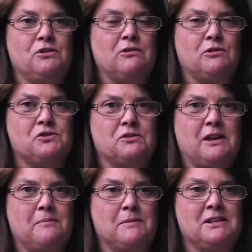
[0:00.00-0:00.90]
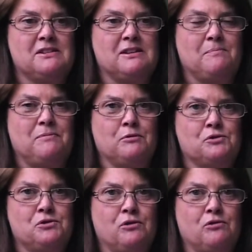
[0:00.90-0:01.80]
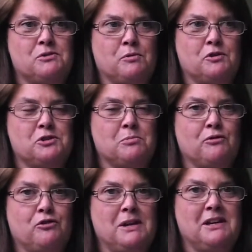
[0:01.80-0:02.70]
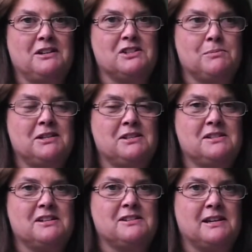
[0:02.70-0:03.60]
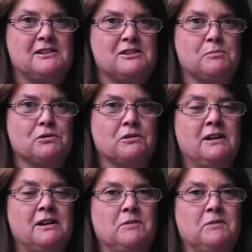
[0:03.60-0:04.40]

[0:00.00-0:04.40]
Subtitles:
then also that means that those who are responsible for making spaces accessible